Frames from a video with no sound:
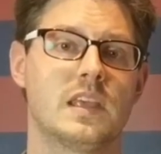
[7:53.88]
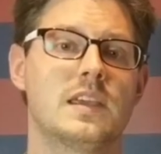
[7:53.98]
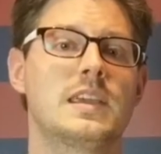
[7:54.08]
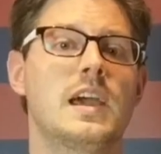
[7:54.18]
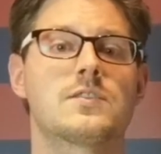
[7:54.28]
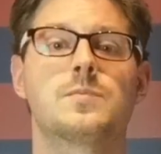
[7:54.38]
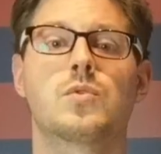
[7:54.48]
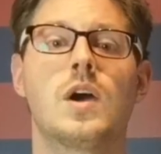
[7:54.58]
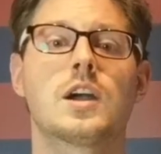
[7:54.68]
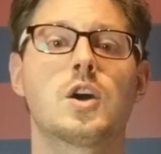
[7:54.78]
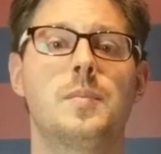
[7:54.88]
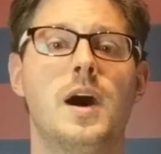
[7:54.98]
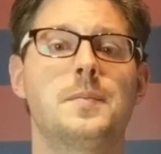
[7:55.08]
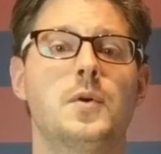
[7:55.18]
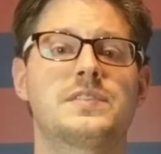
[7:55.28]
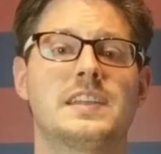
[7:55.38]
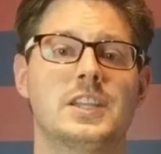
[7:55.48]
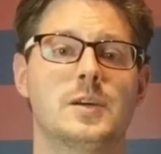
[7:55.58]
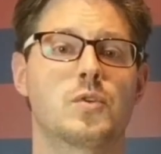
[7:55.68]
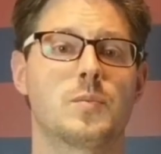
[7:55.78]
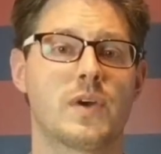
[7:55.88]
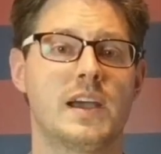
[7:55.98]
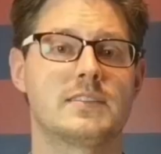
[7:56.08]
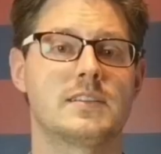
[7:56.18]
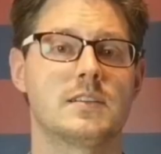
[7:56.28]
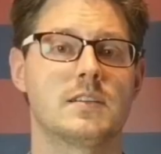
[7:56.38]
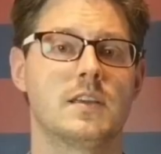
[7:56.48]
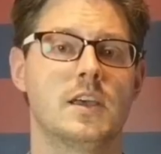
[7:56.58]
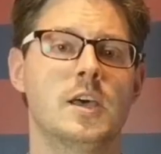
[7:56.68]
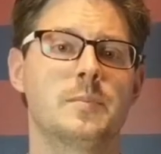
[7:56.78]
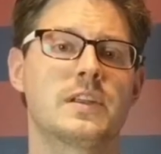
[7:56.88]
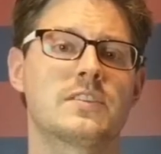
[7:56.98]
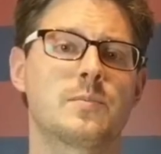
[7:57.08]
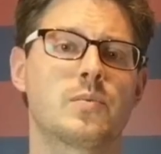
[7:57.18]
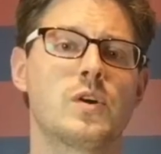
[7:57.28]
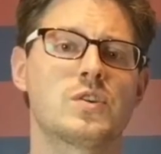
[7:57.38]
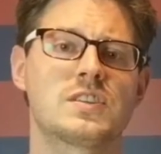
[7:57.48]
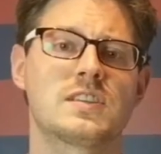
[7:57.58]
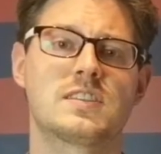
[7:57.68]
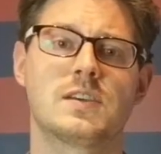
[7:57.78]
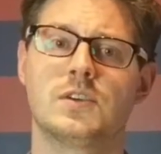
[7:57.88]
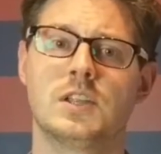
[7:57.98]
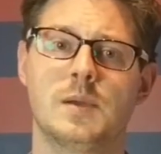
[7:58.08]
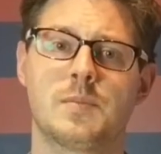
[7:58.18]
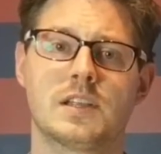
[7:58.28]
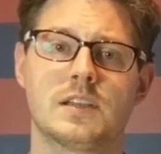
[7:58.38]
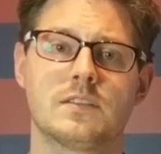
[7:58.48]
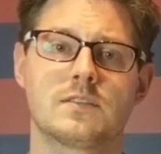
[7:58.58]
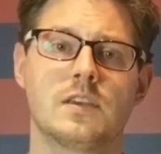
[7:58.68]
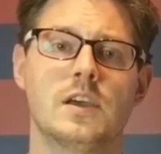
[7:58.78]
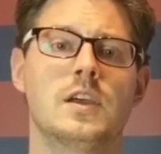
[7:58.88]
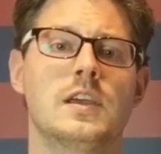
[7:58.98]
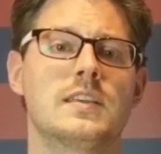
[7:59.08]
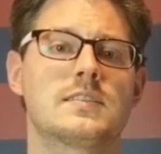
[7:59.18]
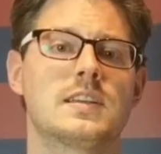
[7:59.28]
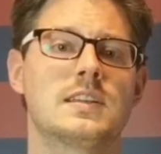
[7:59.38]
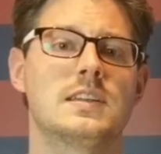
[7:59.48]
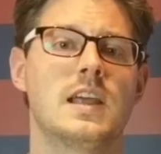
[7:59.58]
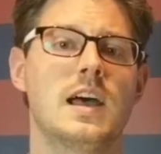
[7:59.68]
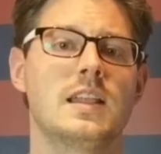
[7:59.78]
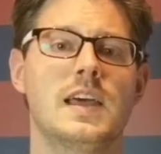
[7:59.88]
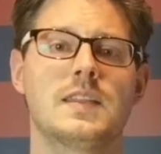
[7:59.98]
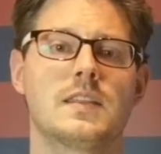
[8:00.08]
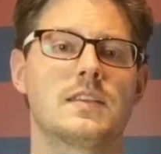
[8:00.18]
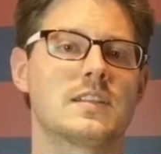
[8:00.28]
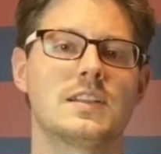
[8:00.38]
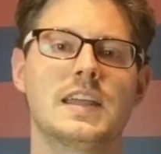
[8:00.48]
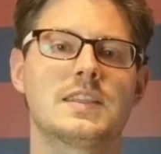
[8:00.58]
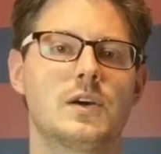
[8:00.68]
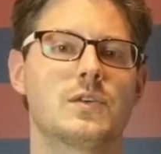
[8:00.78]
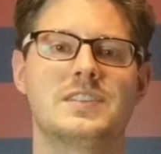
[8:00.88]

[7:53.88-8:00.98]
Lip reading: Yes, Barack Obama was a liberal president, but his approach to civil liberties is to let those